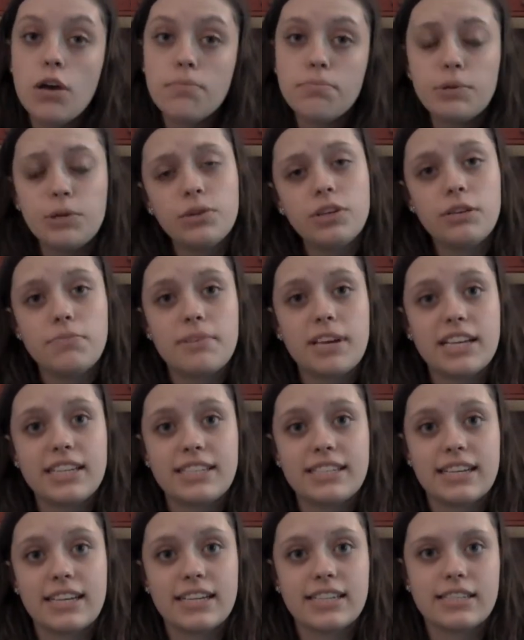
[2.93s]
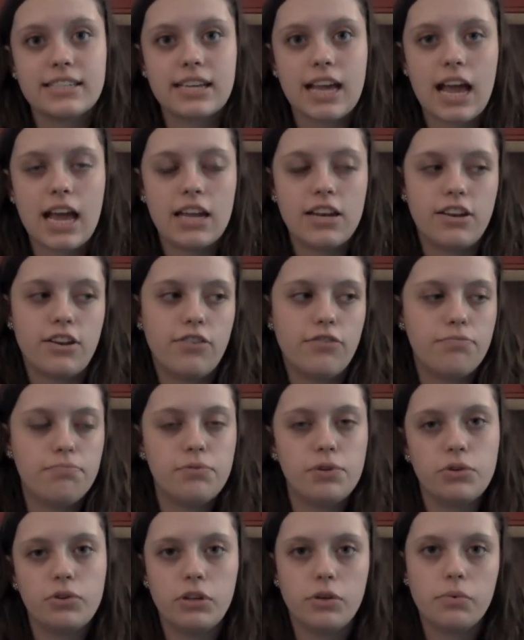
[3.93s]
beauty basics kind of
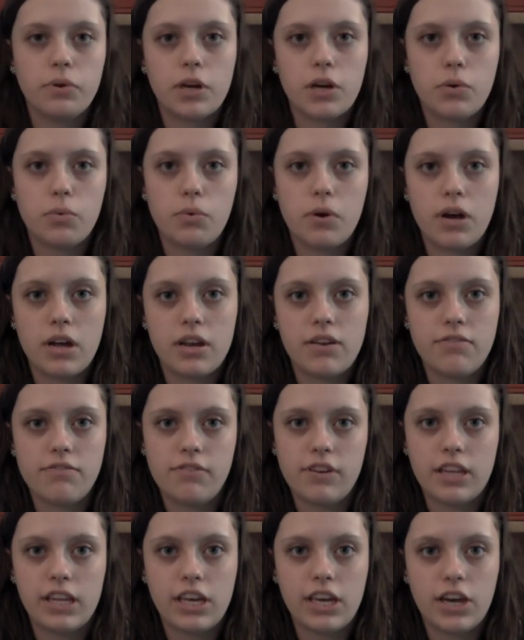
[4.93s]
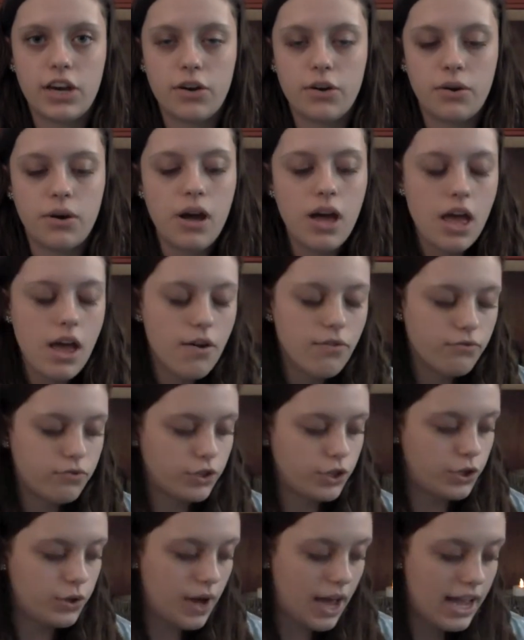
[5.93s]
beauty 101 video for
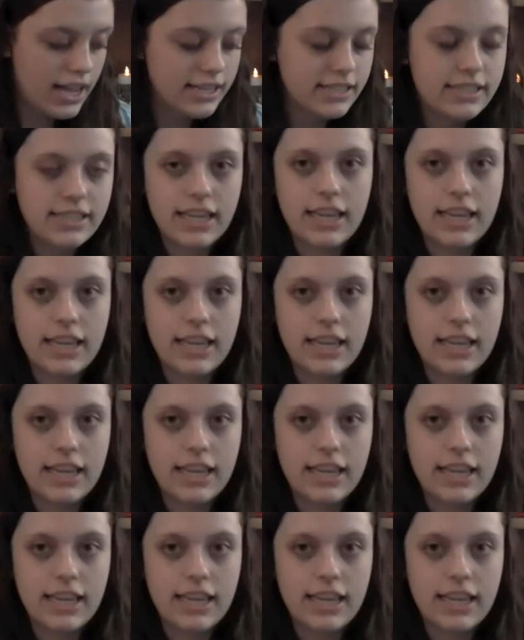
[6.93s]
you guys,